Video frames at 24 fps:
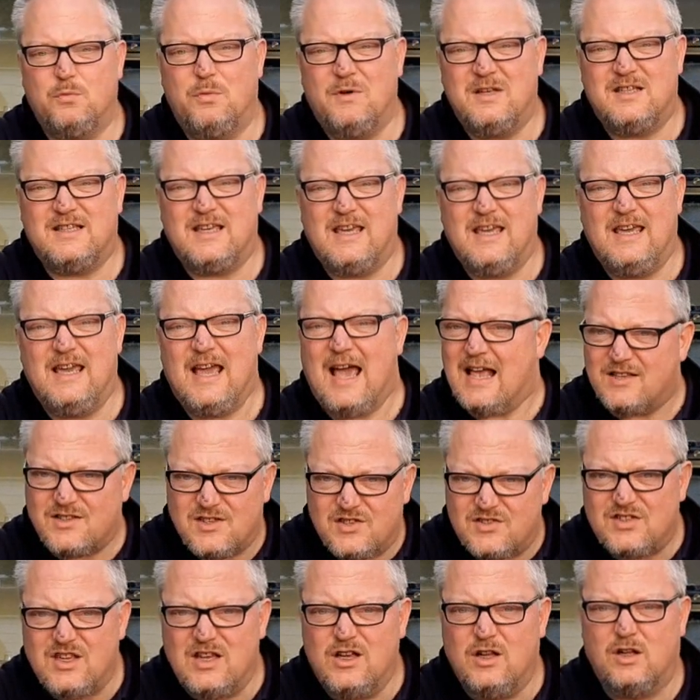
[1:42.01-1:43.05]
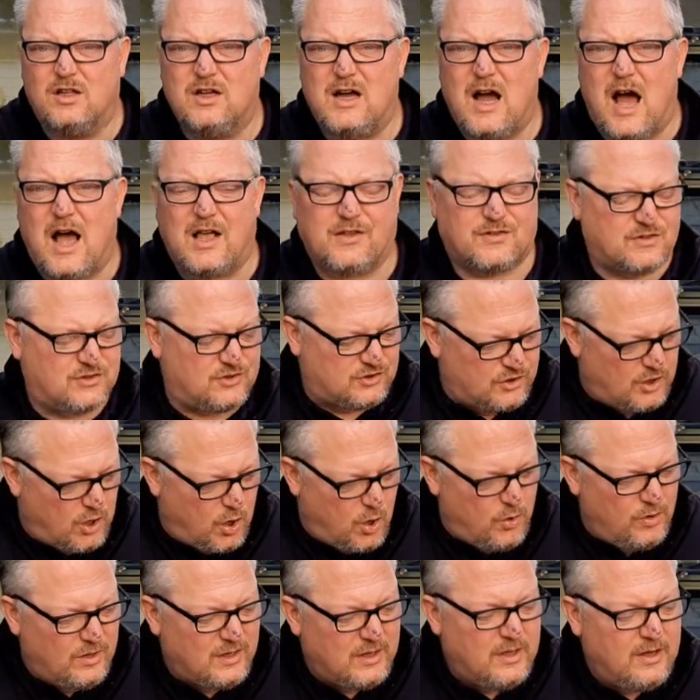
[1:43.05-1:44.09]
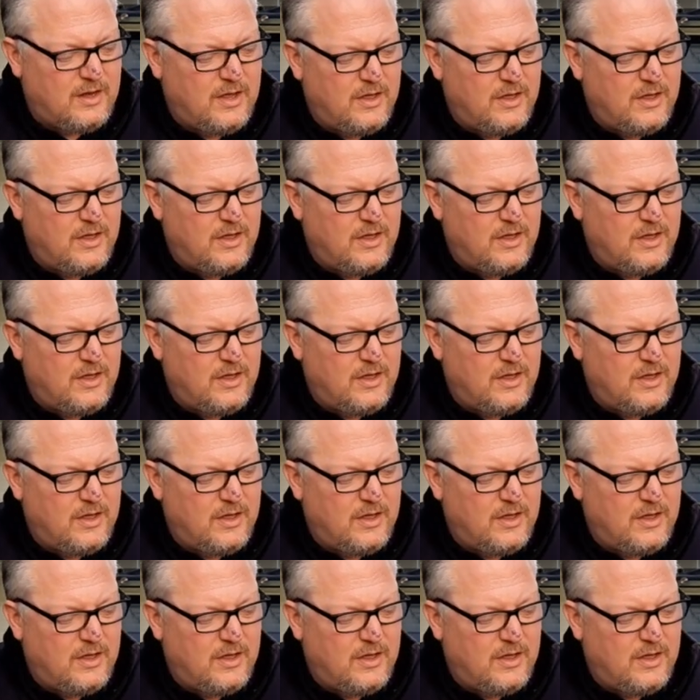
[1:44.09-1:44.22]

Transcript: whiskey, as single casks, no.